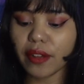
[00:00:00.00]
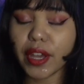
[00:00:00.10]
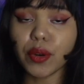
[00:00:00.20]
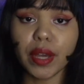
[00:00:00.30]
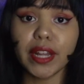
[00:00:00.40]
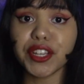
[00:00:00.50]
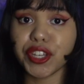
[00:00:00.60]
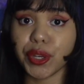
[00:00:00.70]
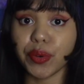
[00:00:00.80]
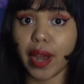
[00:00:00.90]
they really
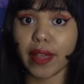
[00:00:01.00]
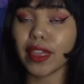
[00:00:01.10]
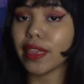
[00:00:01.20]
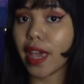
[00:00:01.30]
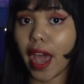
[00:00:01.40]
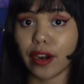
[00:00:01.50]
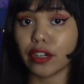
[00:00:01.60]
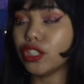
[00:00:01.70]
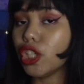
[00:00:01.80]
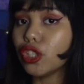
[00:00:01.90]
curate the
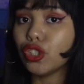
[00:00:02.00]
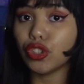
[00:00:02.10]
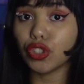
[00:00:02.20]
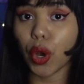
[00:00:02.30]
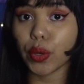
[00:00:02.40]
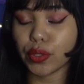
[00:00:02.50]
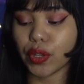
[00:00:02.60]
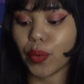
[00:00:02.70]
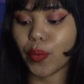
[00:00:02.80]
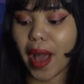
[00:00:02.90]
energy so
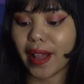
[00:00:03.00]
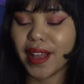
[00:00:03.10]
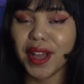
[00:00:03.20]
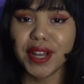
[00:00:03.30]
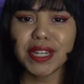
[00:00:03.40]
well.